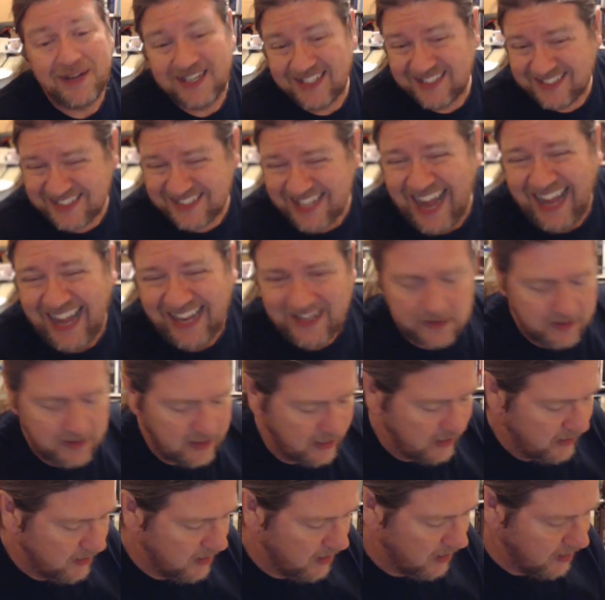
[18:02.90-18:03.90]
is not.
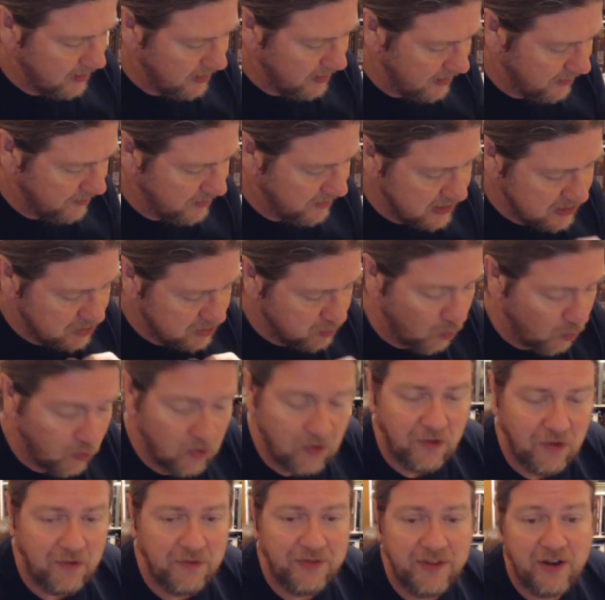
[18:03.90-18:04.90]
And in this
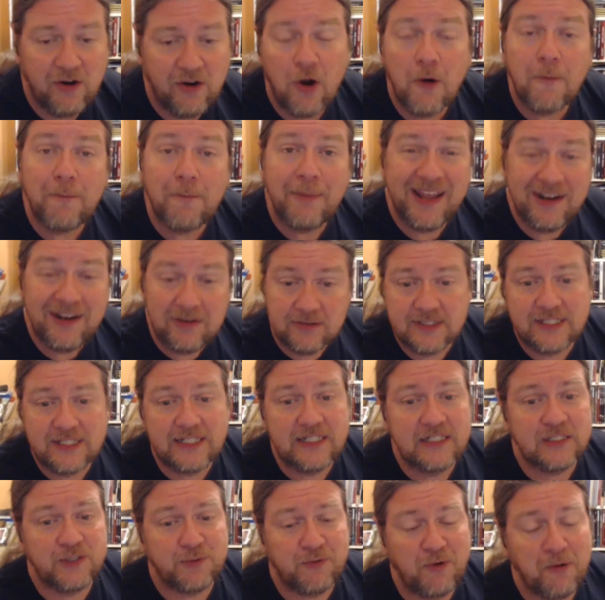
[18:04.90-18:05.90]
world, there are
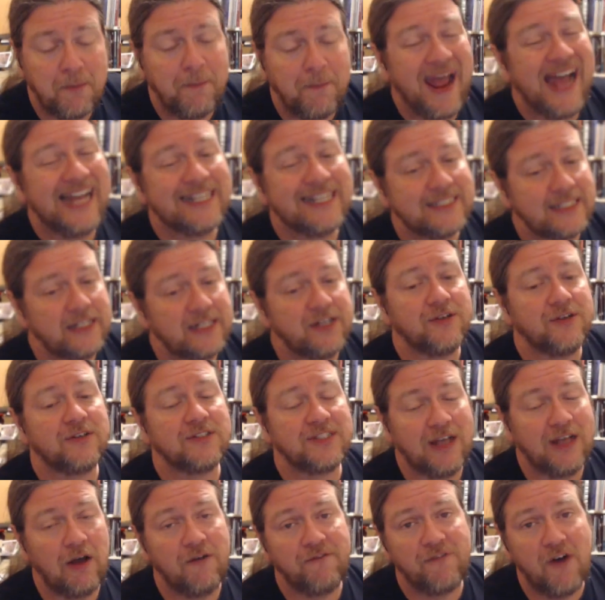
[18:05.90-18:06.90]
penalties for passing
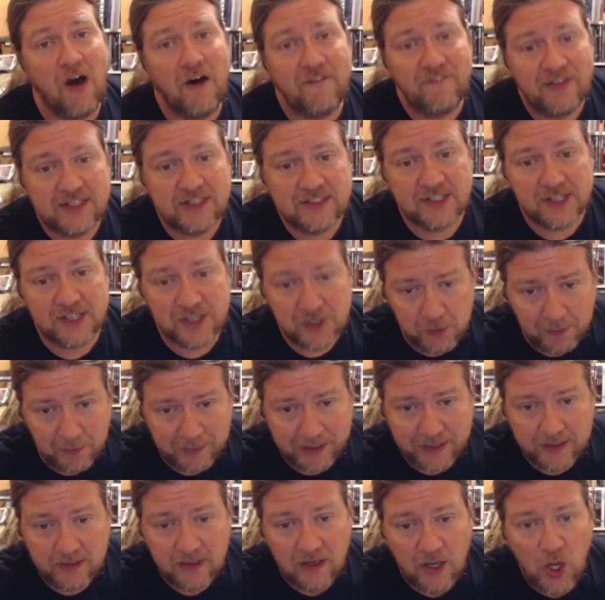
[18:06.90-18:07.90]
yourself off as a
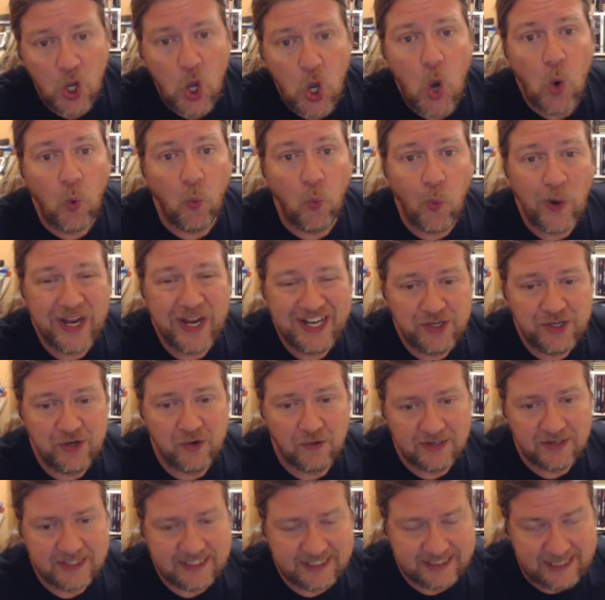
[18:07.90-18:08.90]
human when
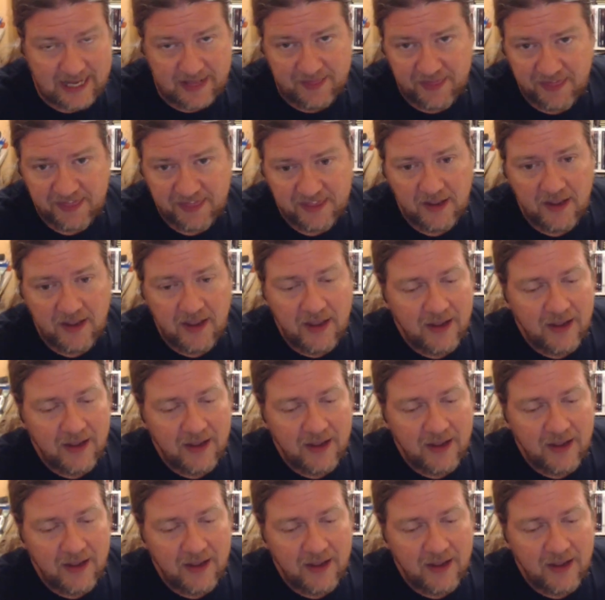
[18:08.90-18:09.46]
you're a synth.